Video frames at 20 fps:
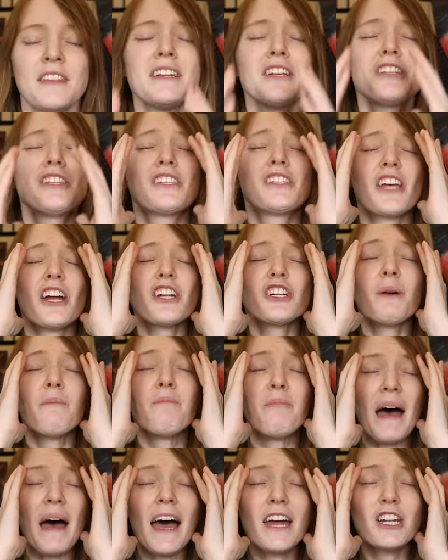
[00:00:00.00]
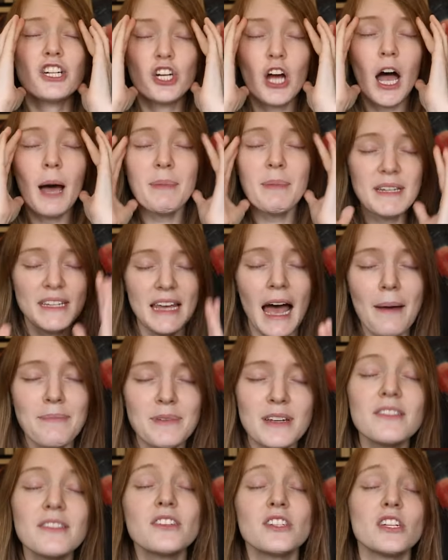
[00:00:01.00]
They did such a bad job
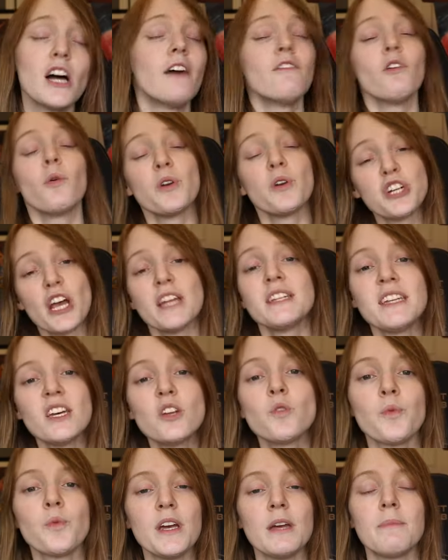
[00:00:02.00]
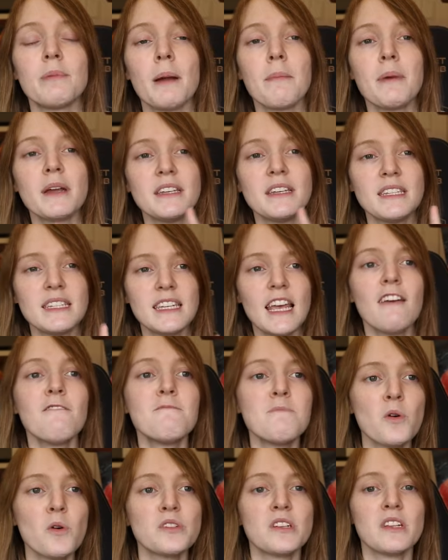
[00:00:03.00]
adapting this novel, which I did read, but I'm gonna save
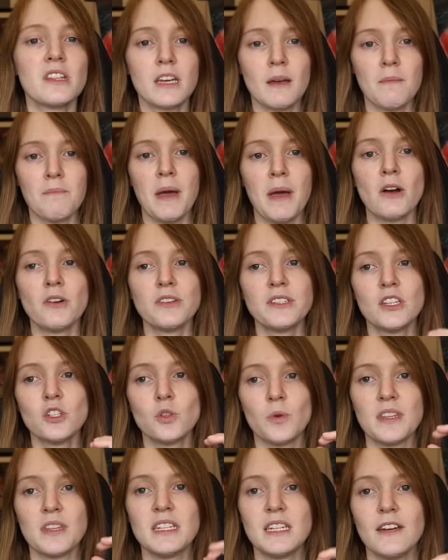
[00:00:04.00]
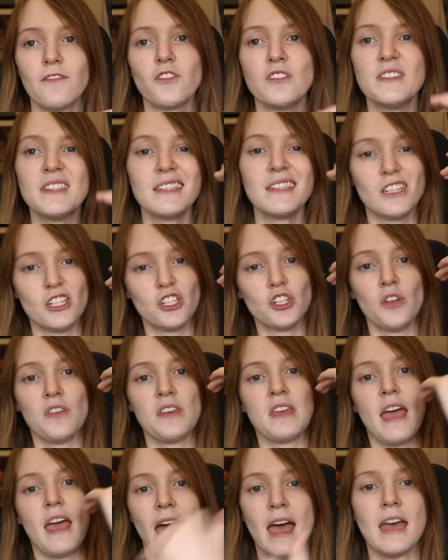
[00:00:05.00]
most of the comparisons or the differences until
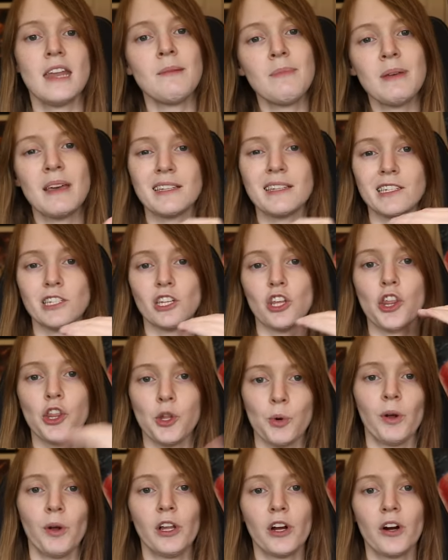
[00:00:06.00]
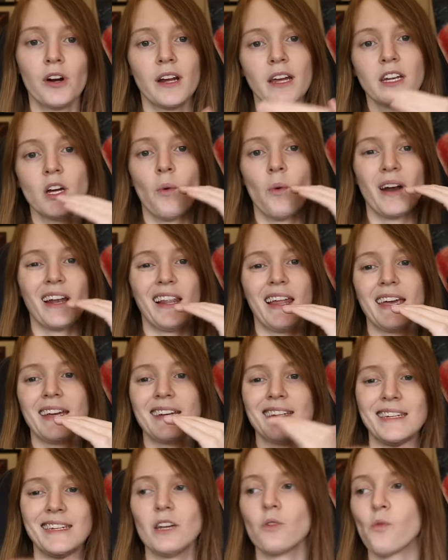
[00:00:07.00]
the end because it's a thriller and I don't wanna
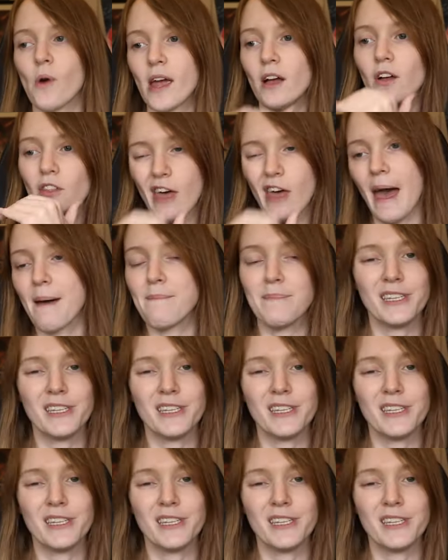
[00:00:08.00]
like derail that